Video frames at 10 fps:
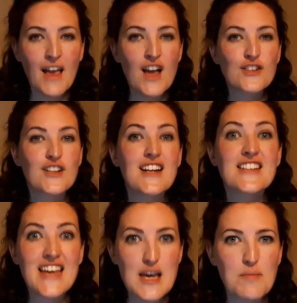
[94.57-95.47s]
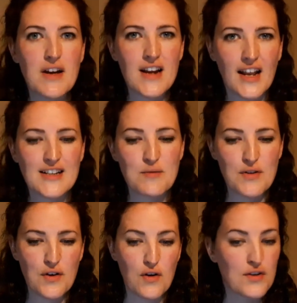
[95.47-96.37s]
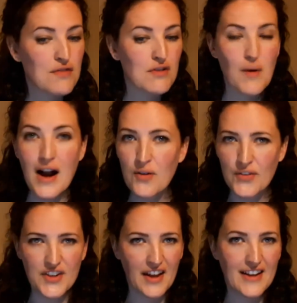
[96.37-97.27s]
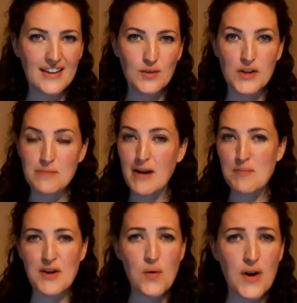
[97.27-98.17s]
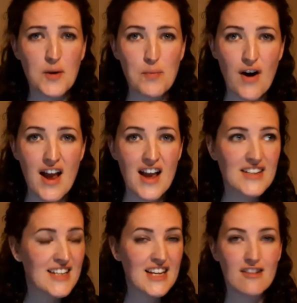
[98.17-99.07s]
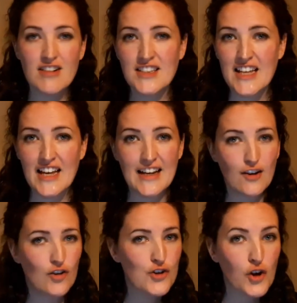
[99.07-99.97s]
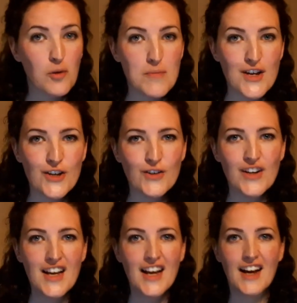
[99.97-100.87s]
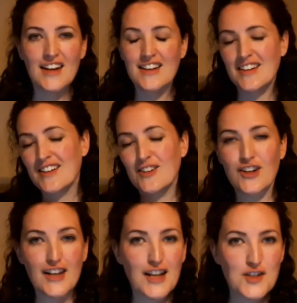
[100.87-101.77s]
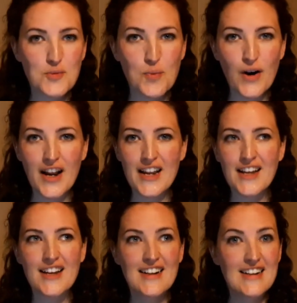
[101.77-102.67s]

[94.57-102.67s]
So let's keep connecting with God throughout the day, which may be quick prayers here and there, on your commute, on a lunch break,